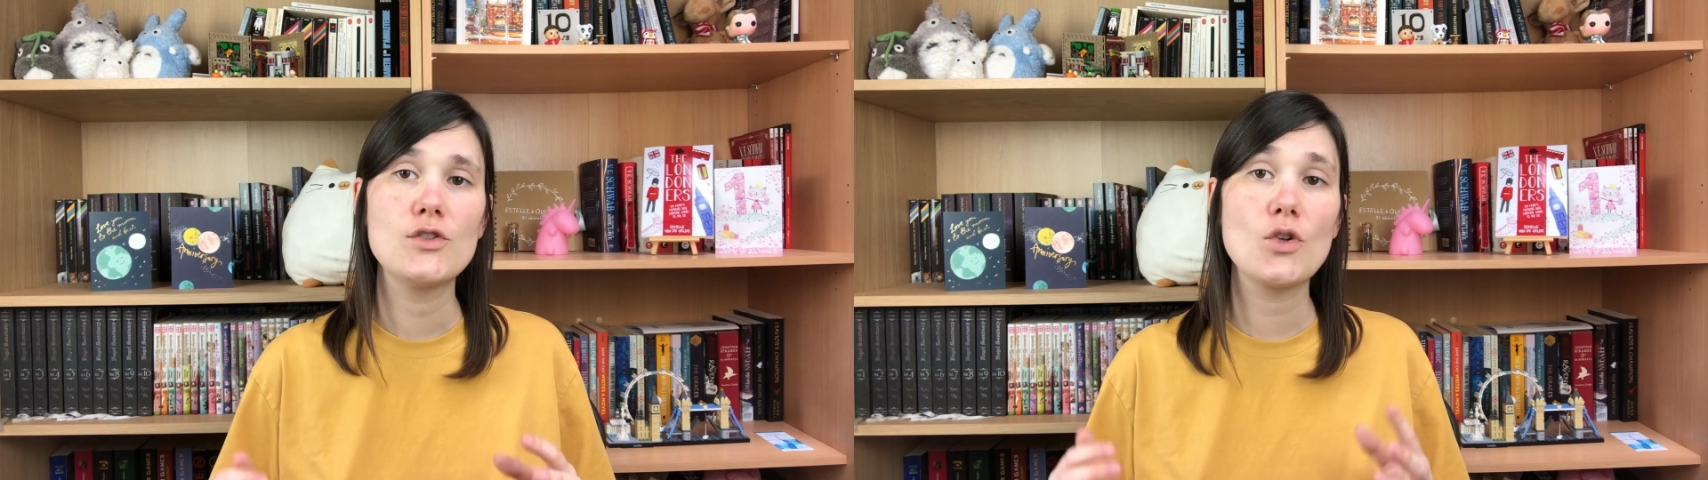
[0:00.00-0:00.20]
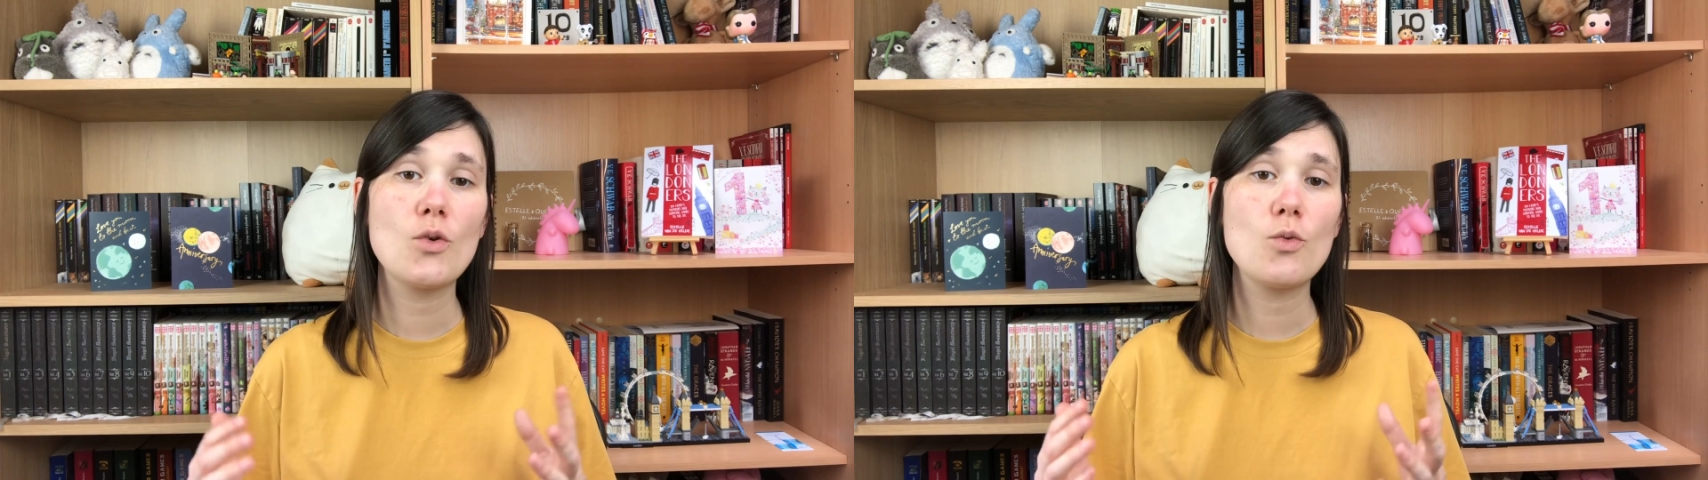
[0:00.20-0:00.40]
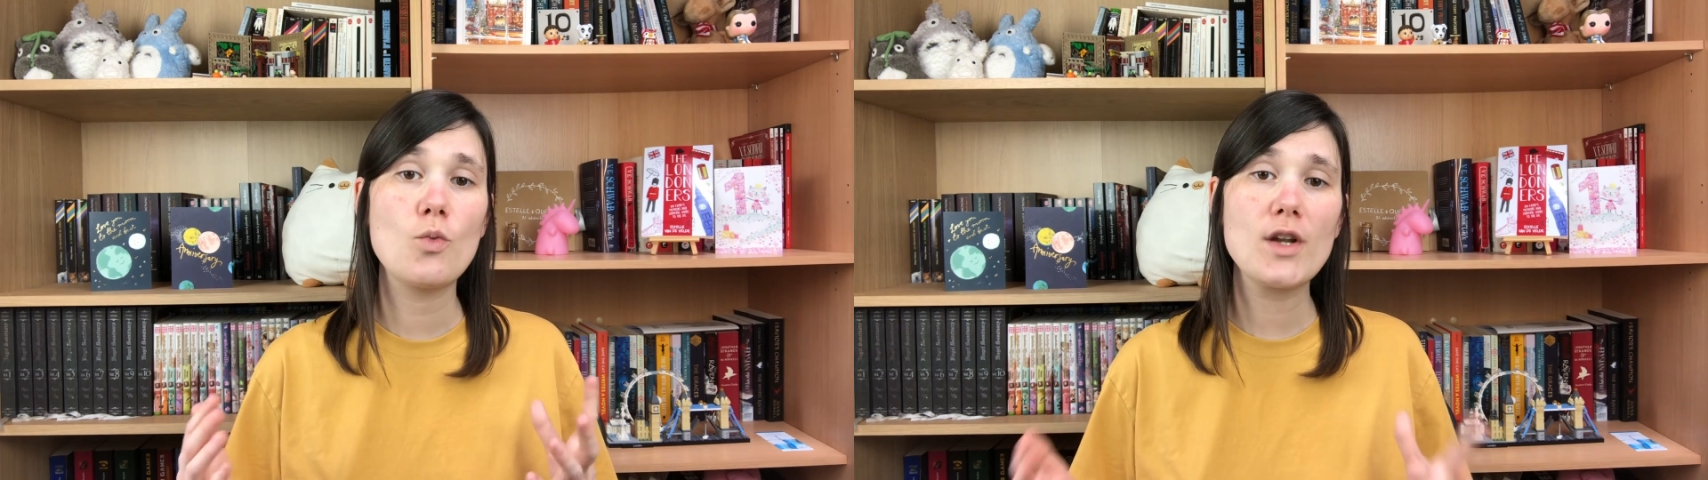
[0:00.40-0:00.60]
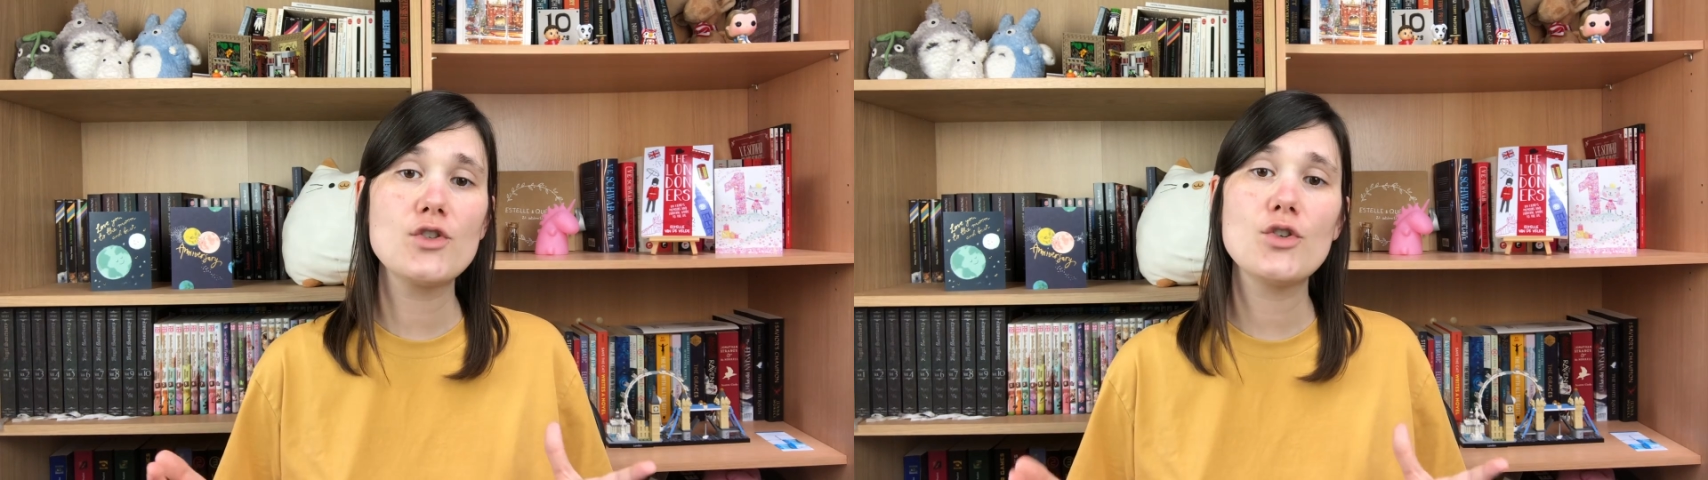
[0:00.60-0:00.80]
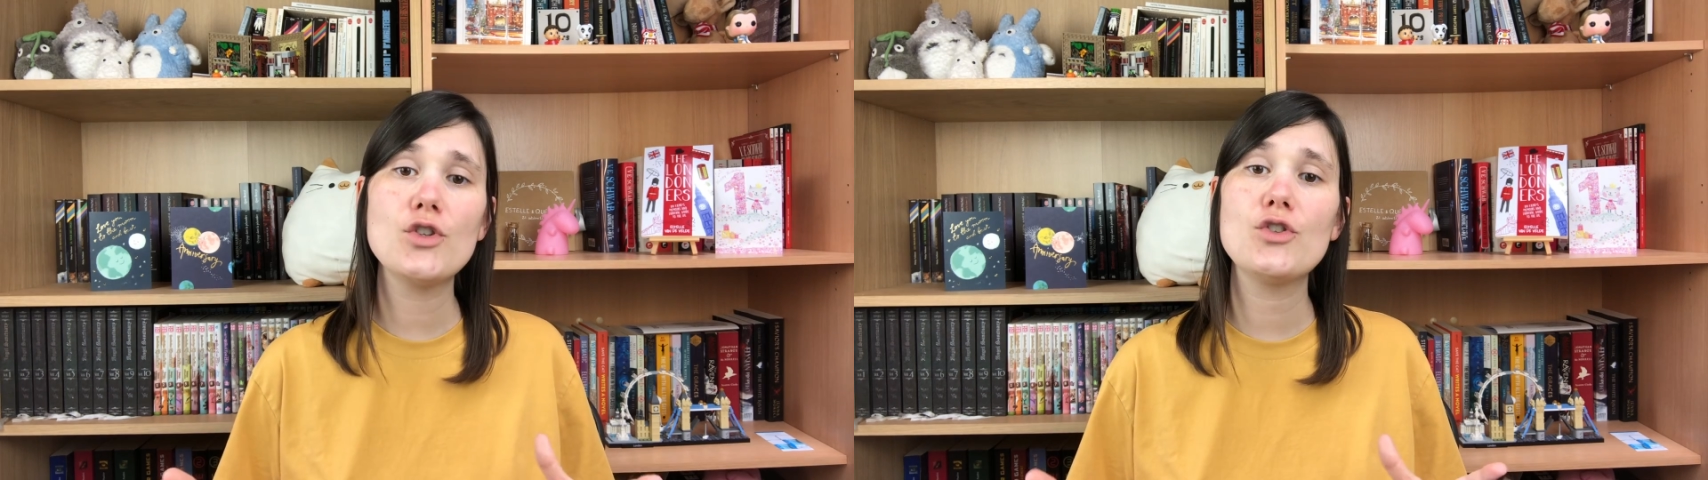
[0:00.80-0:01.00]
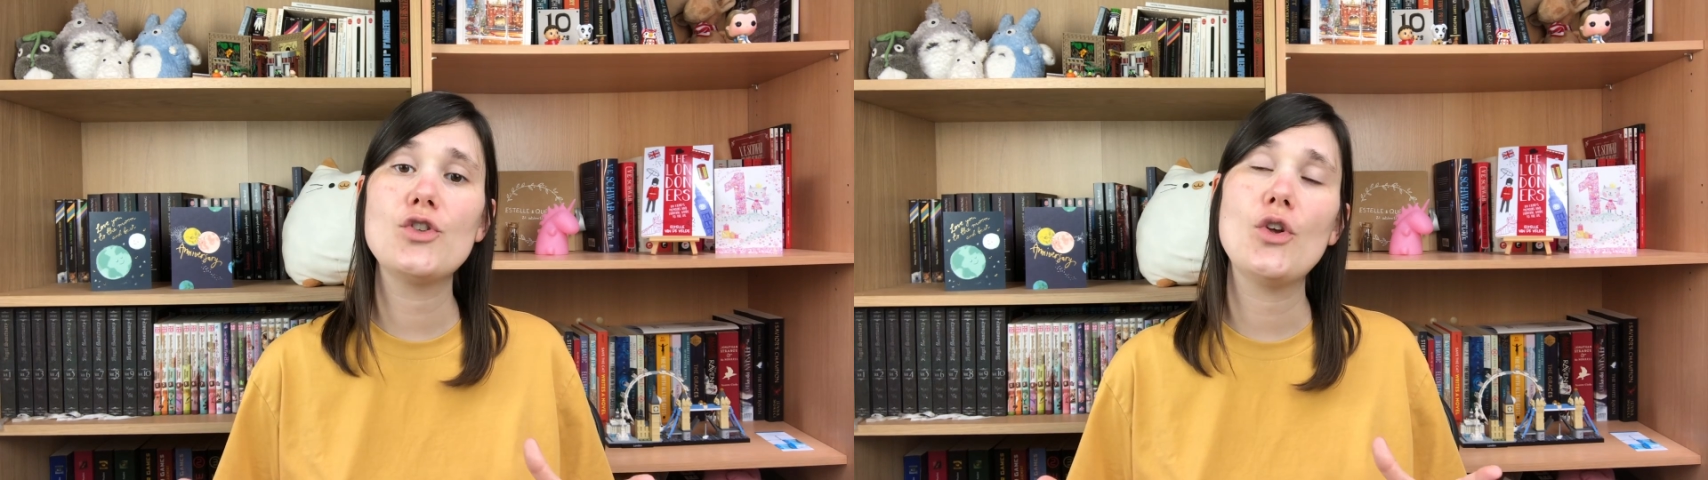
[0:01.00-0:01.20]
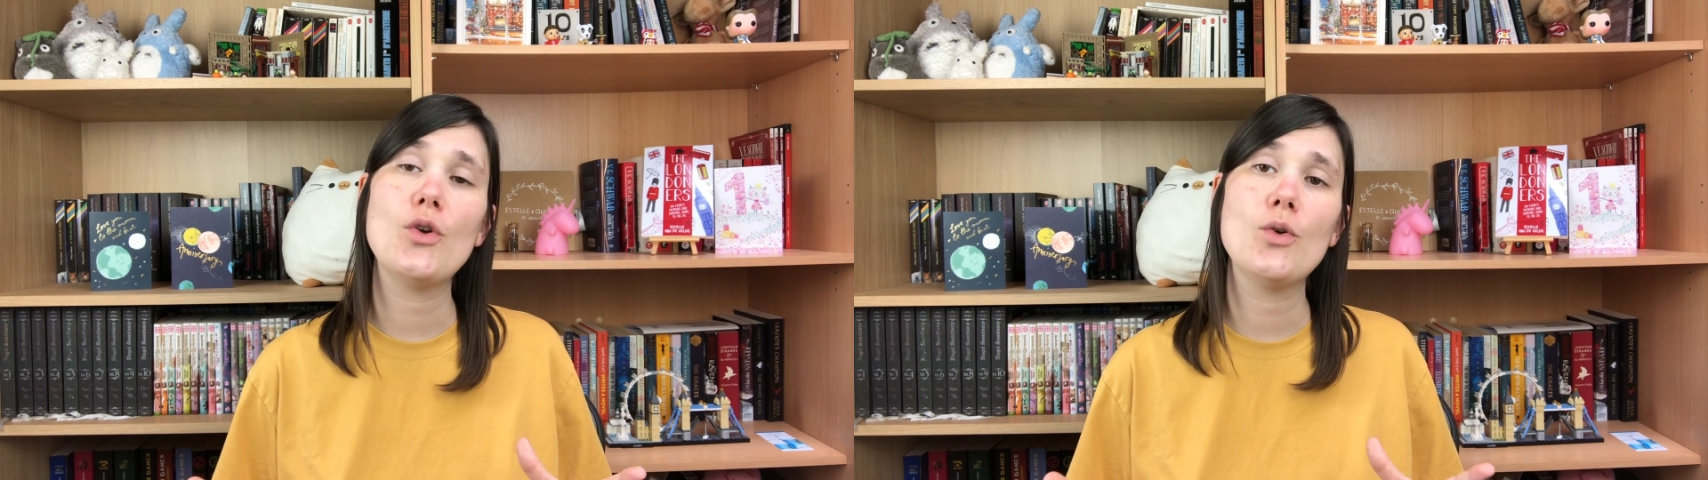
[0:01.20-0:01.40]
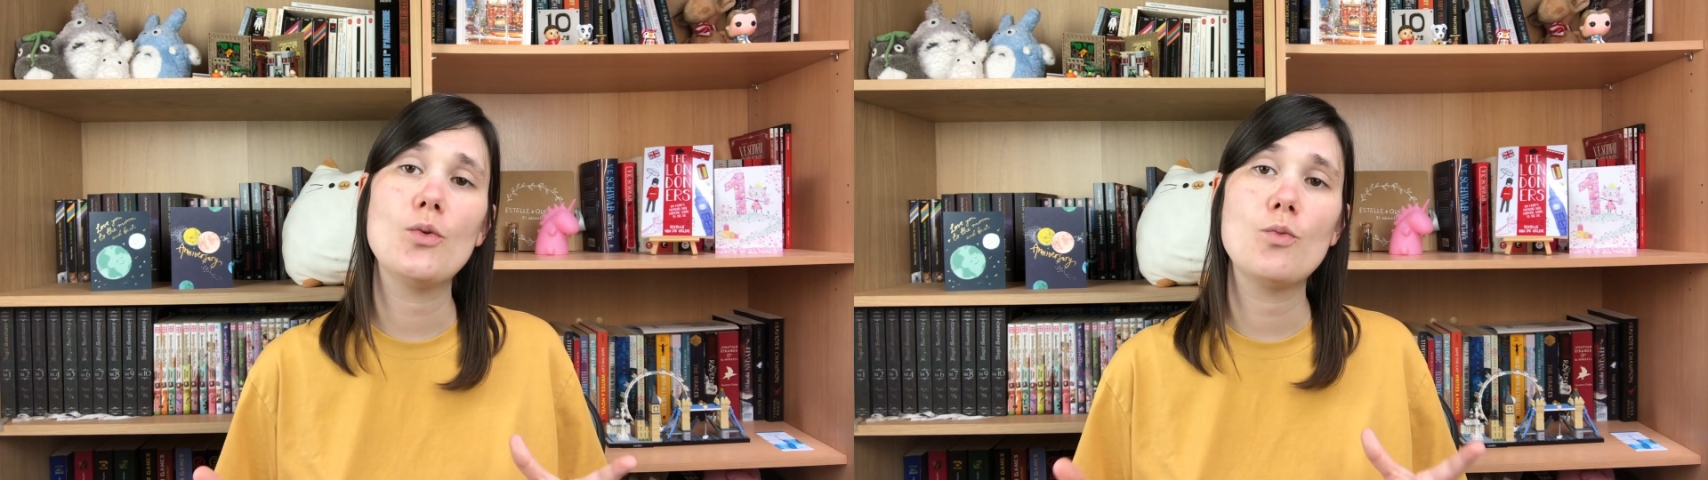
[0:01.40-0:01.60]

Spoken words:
So what should you do